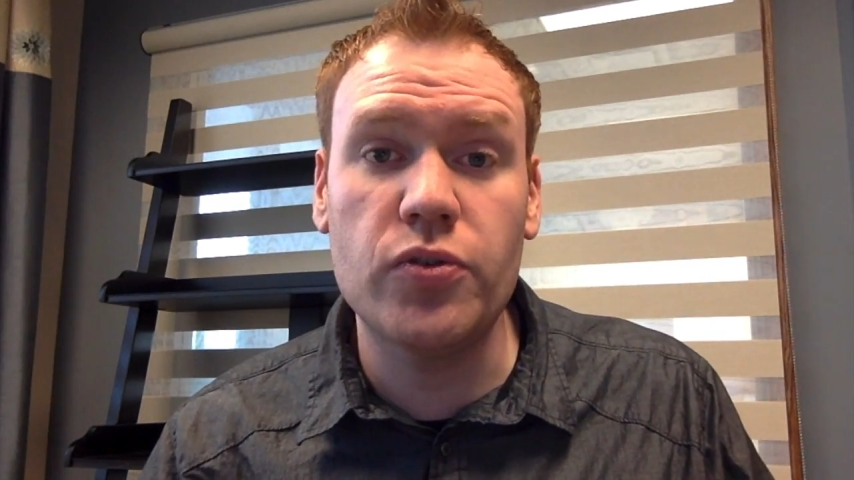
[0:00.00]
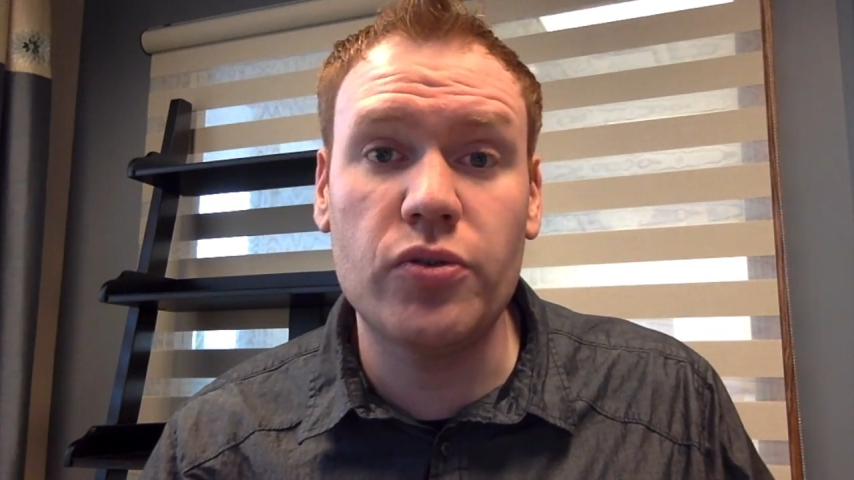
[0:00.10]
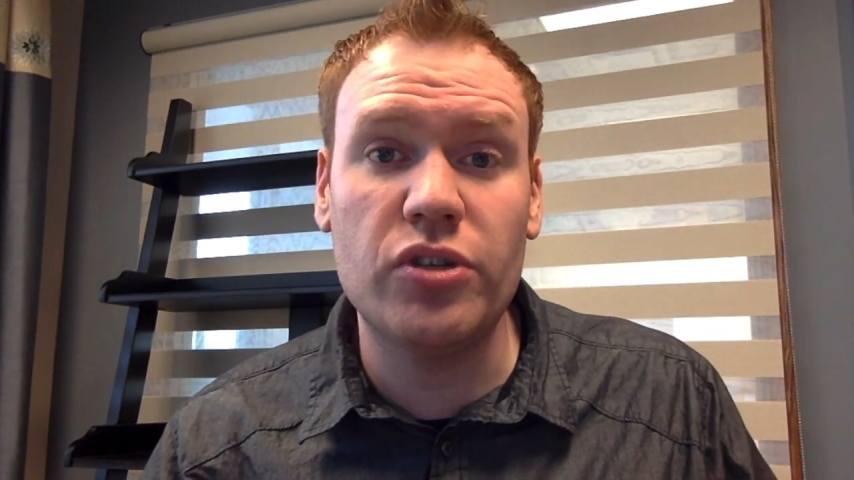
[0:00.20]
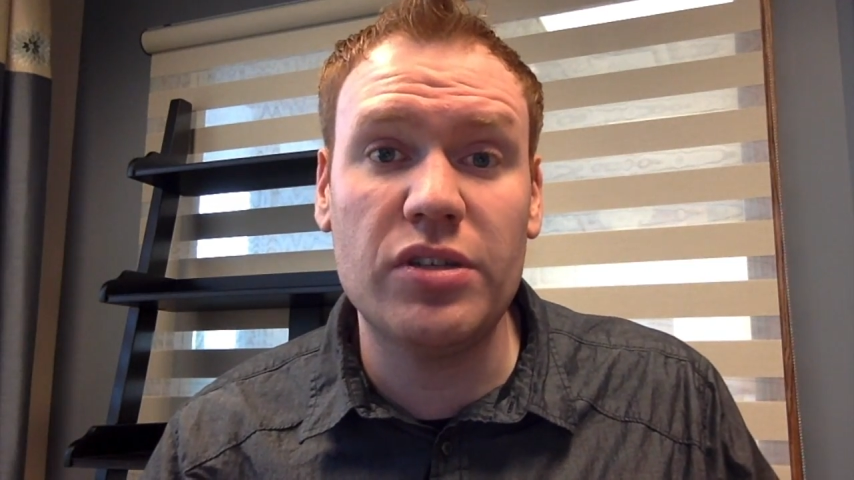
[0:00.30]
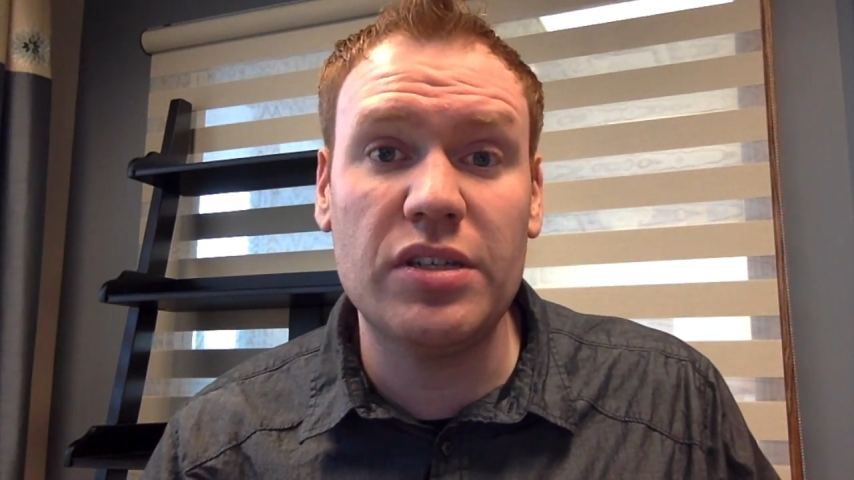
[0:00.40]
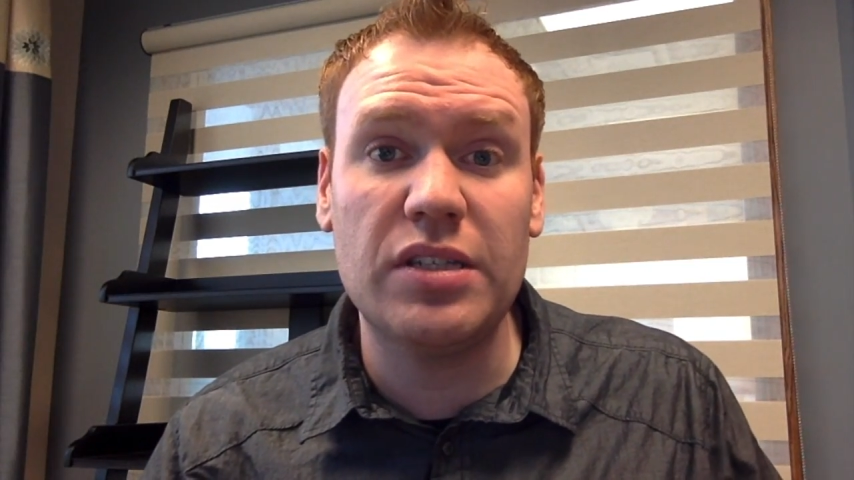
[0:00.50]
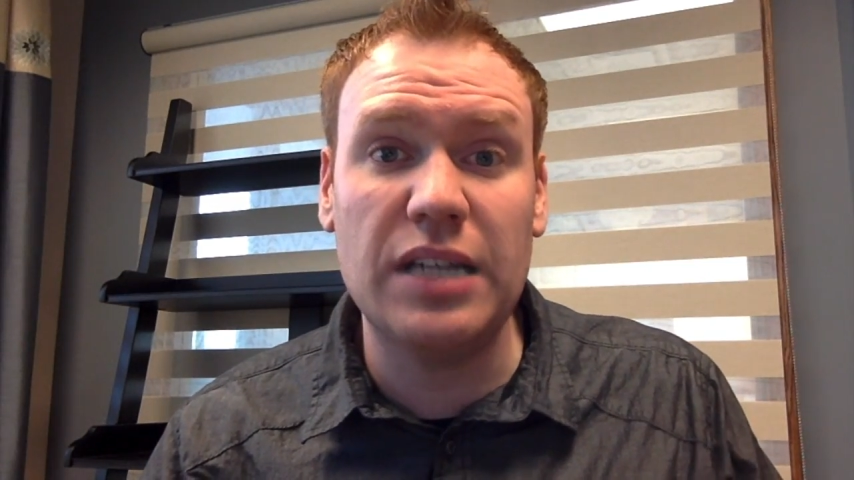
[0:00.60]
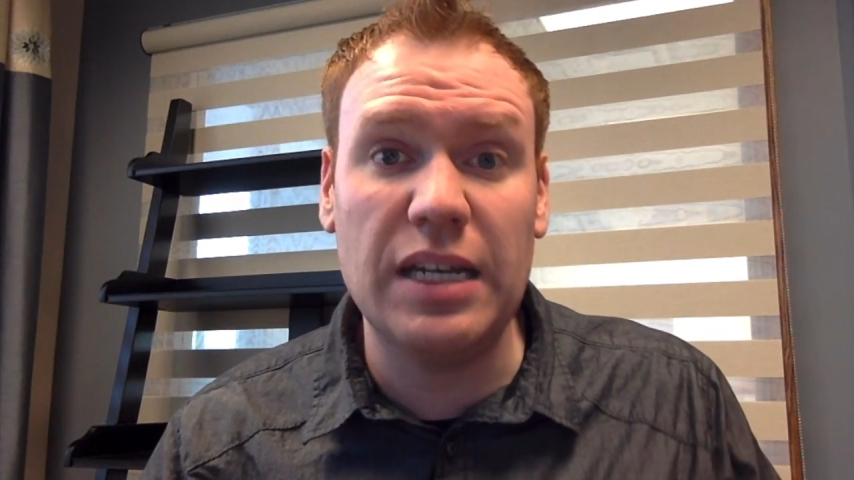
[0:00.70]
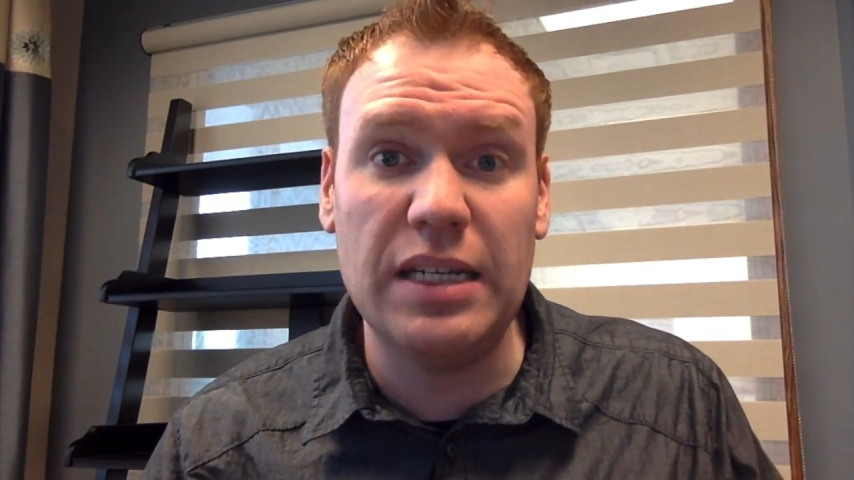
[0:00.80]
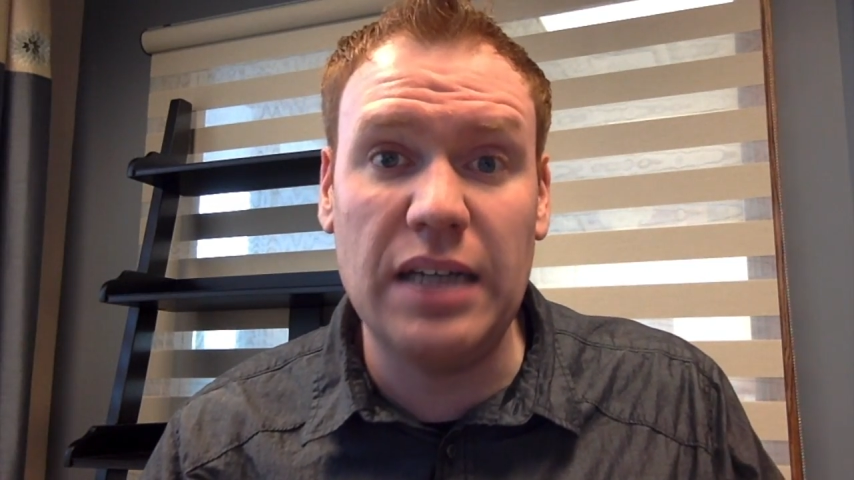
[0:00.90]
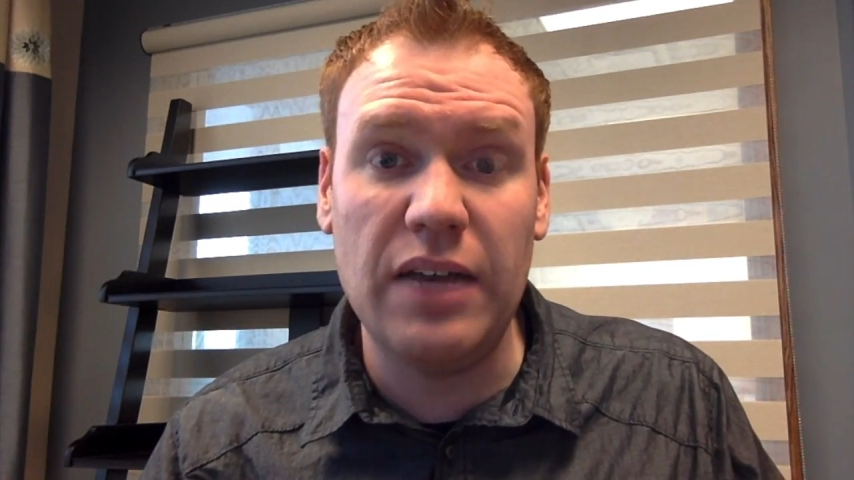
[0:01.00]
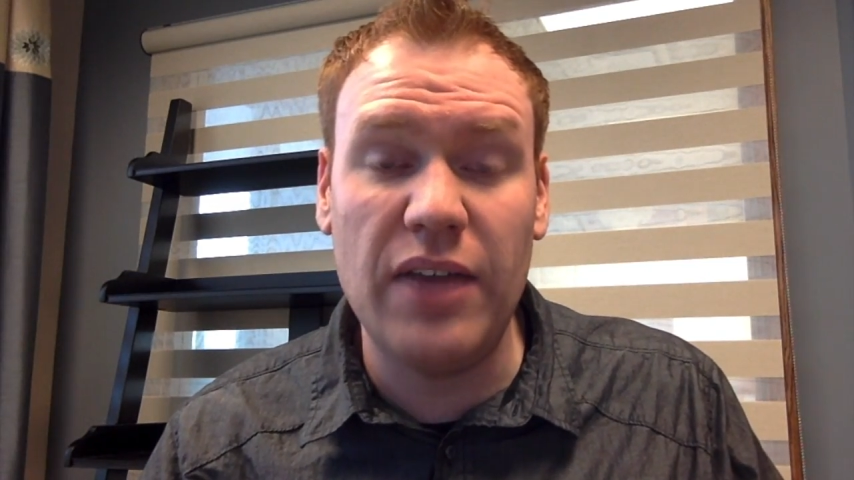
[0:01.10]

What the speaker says: there was just a study done.